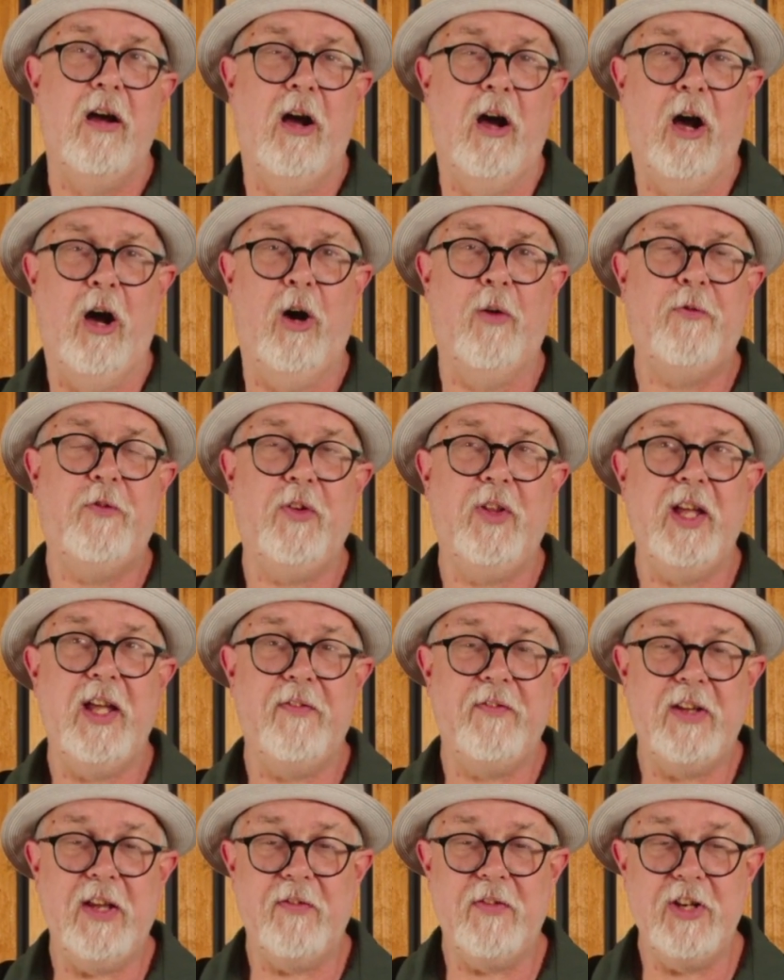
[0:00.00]
hopefully
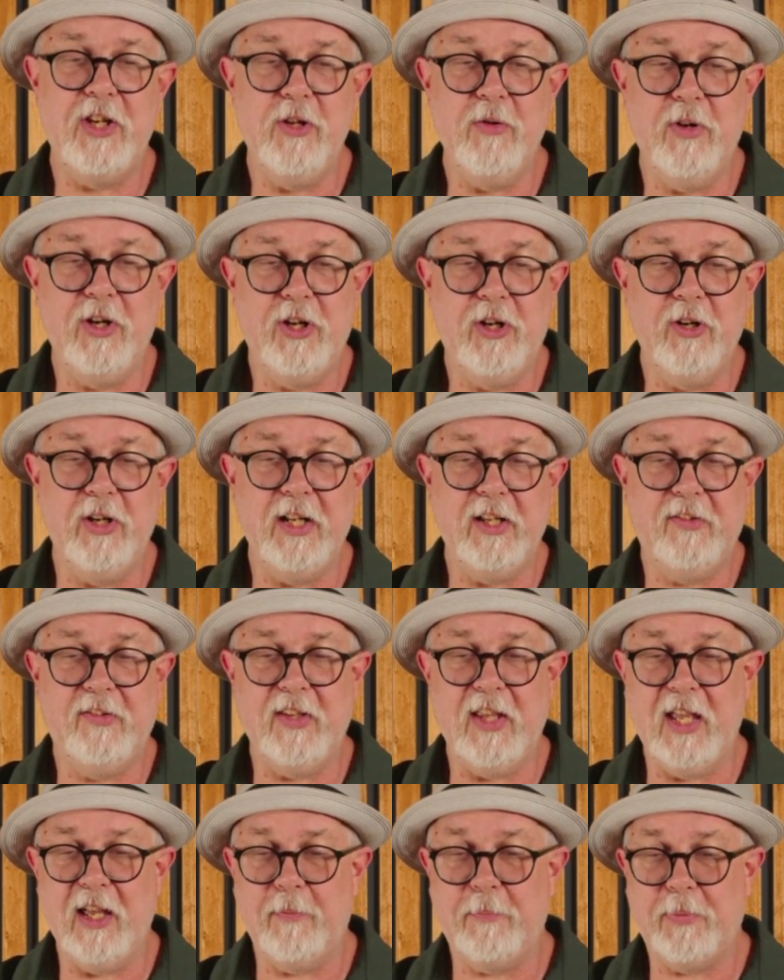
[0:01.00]
I've given you a good
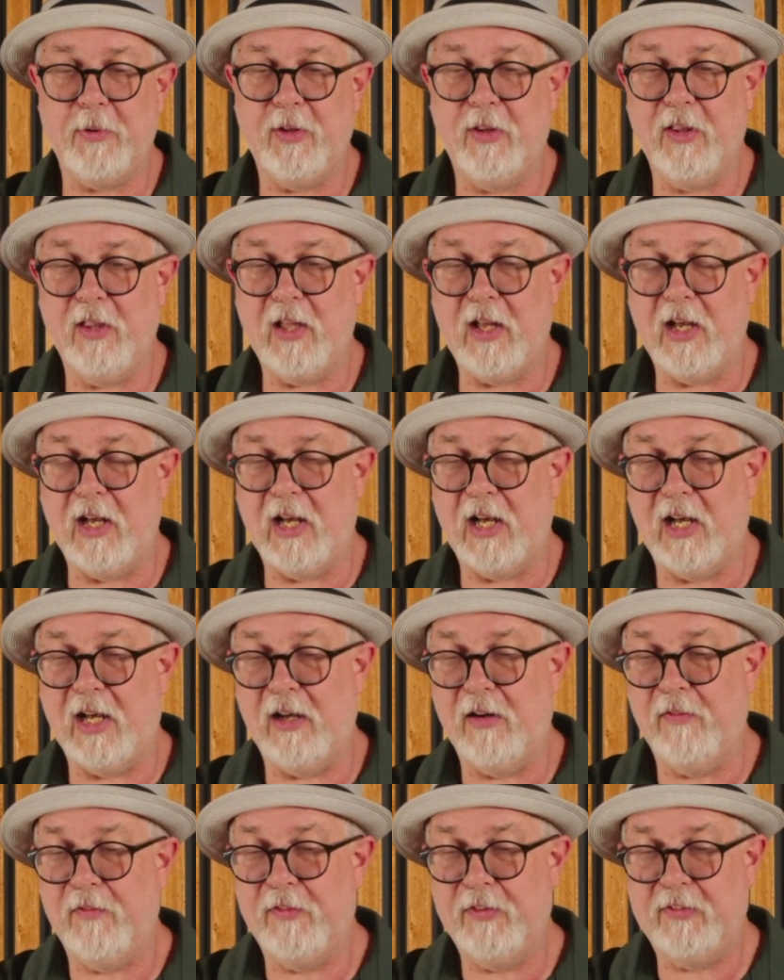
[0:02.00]
example
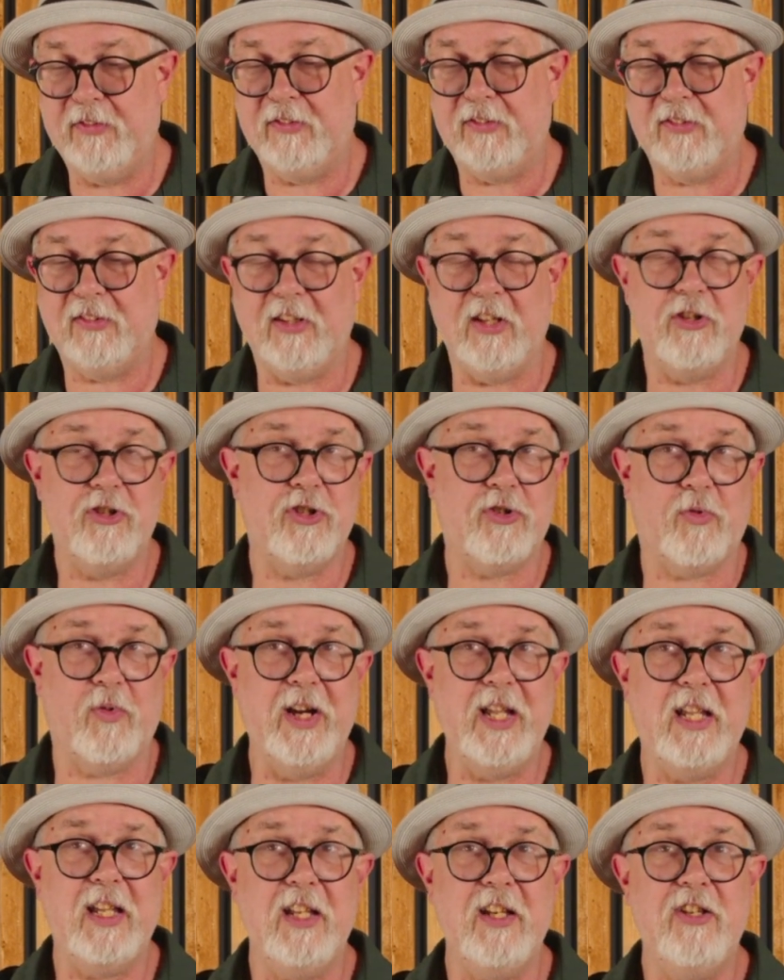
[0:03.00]
of the
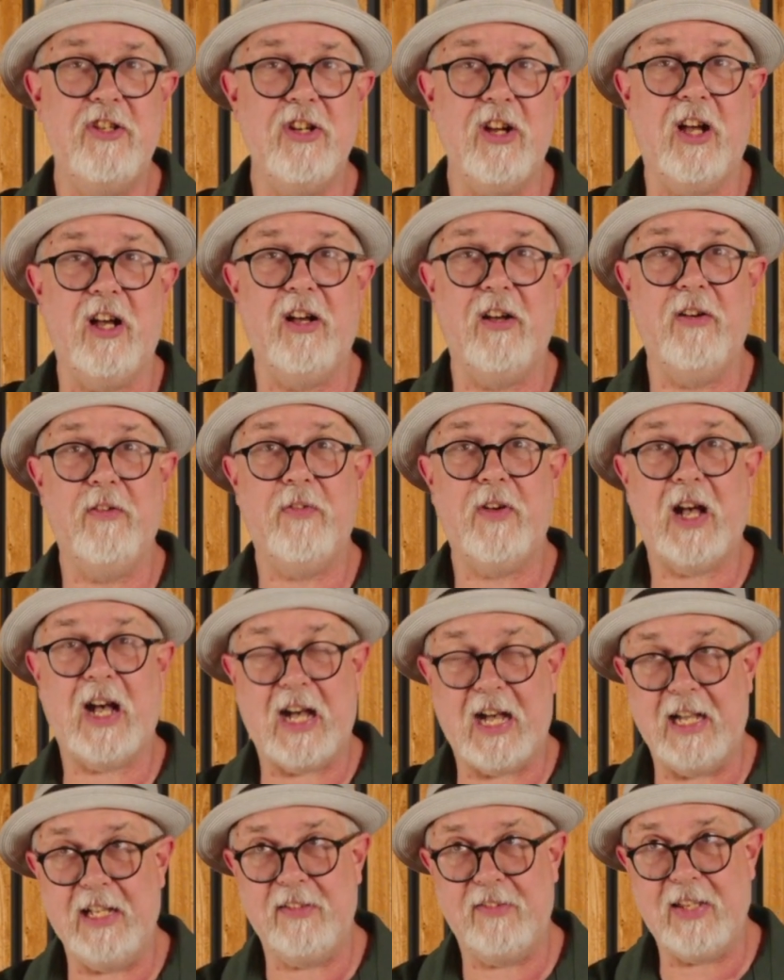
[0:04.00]
shrinkage of
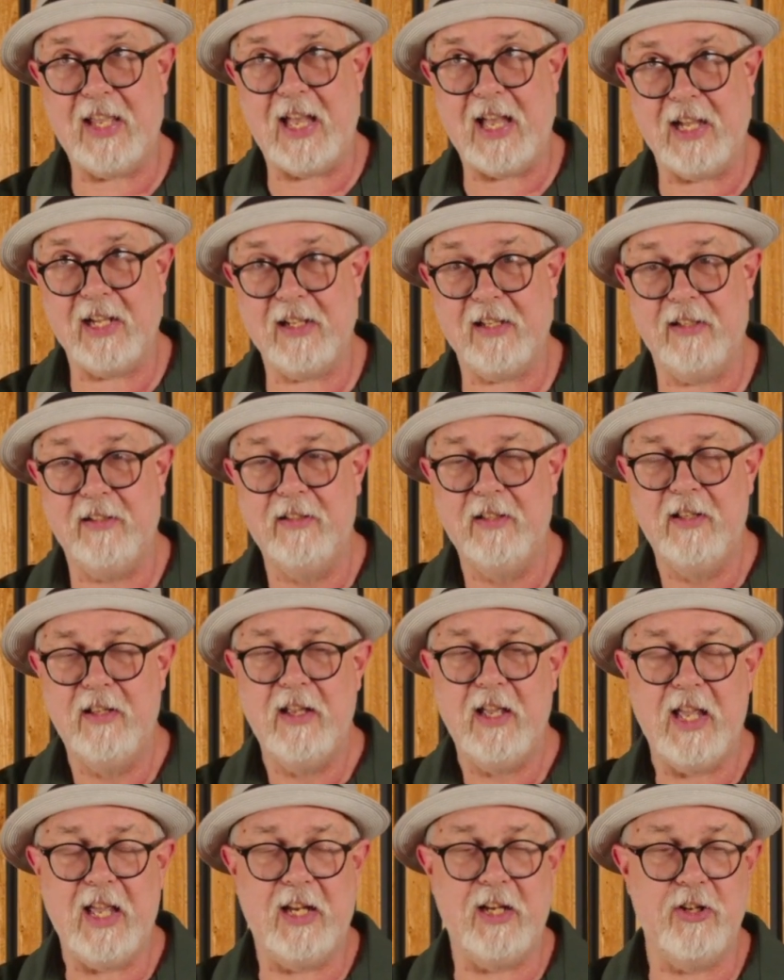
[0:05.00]
high tech
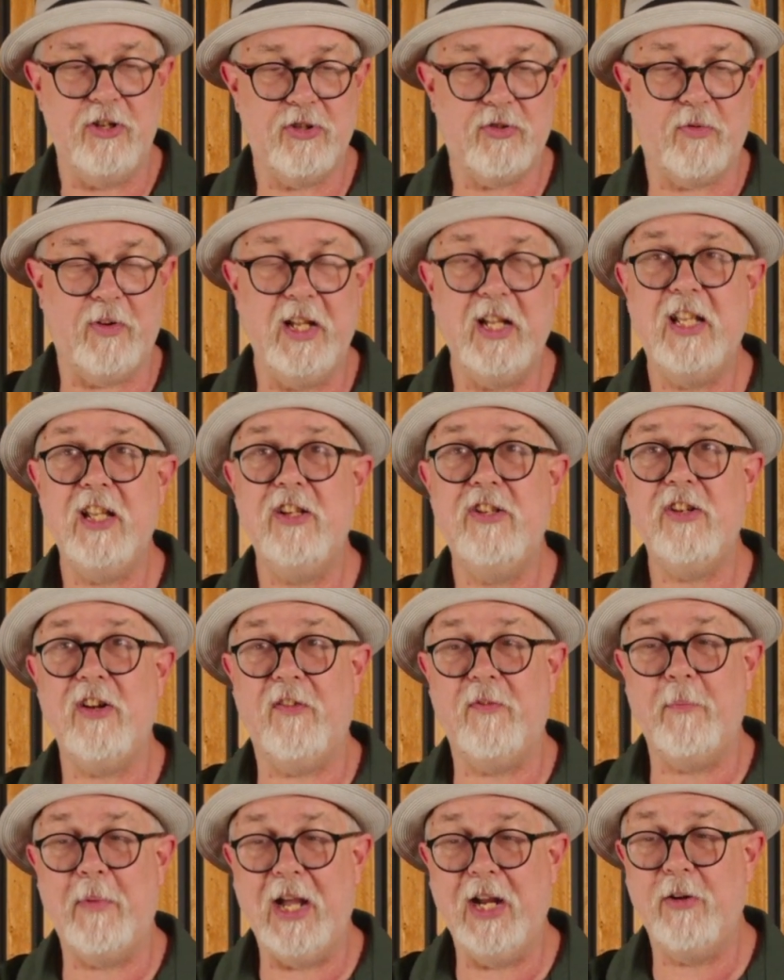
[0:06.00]
and the shrinkage of
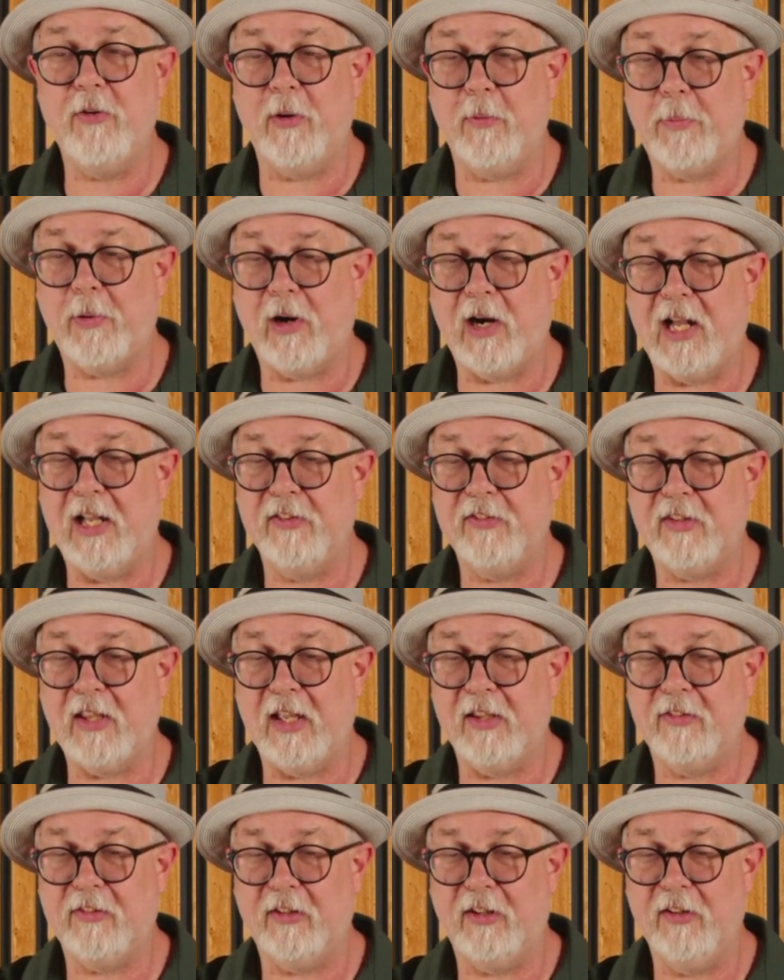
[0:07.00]

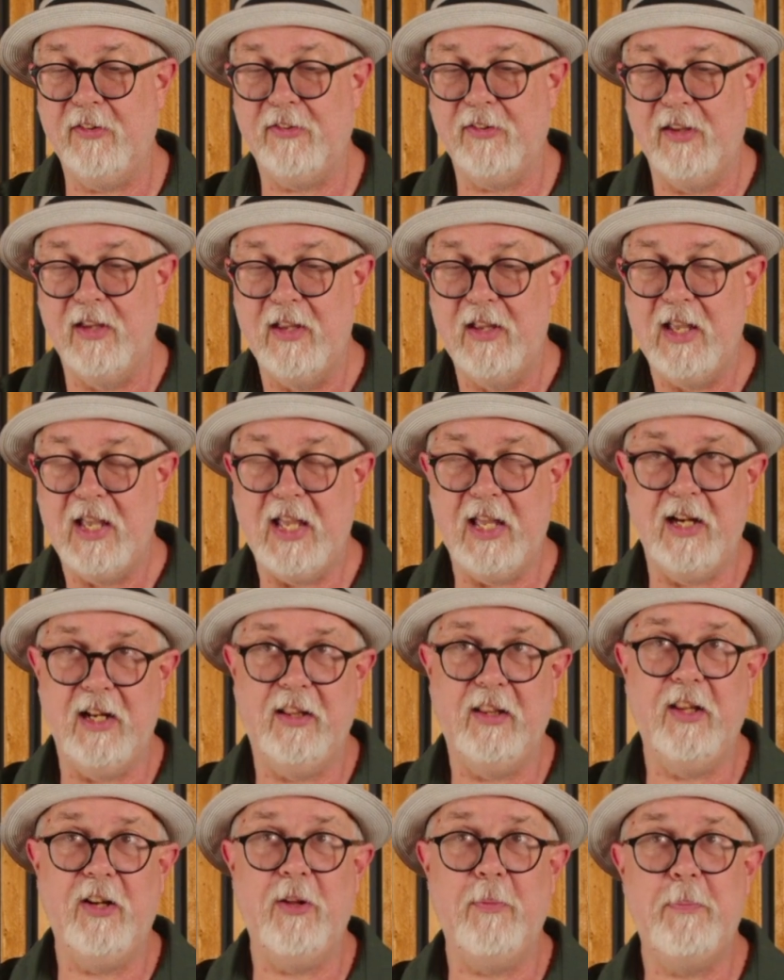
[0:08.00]
microprocessors and a
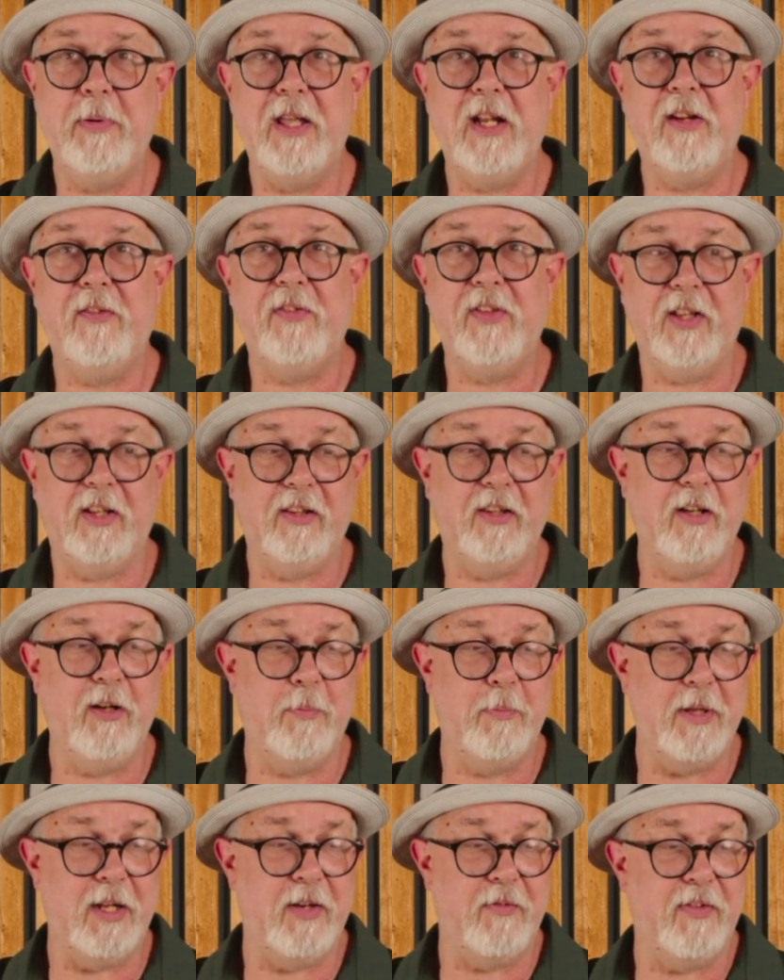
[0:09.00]
little bit
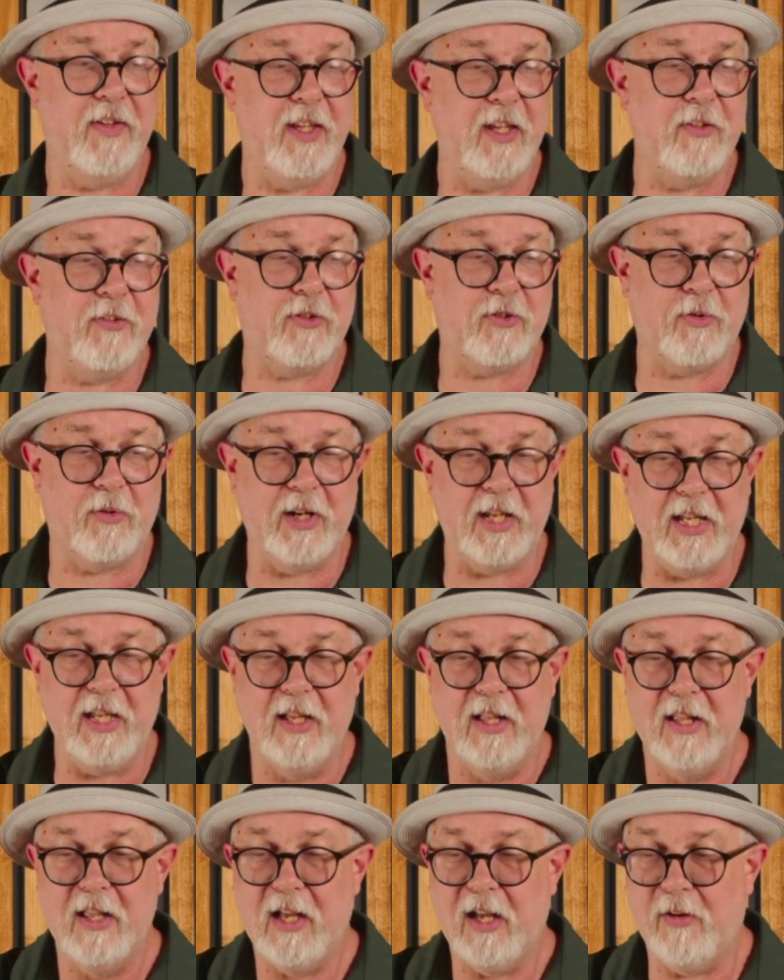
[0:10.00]
of history
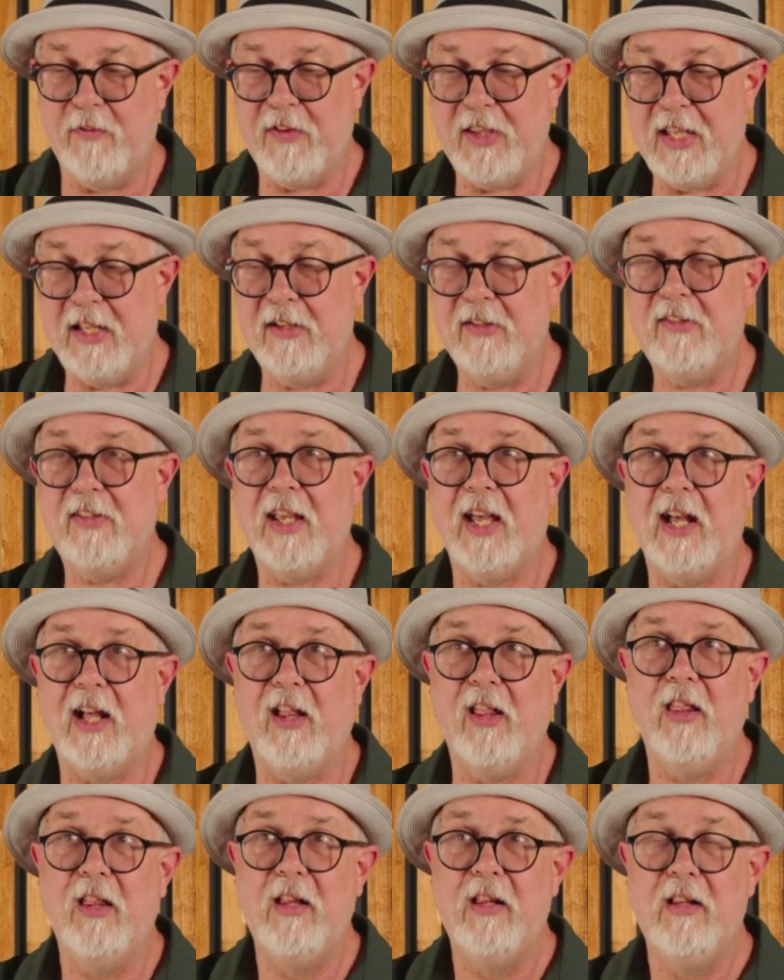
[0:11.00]
of Intel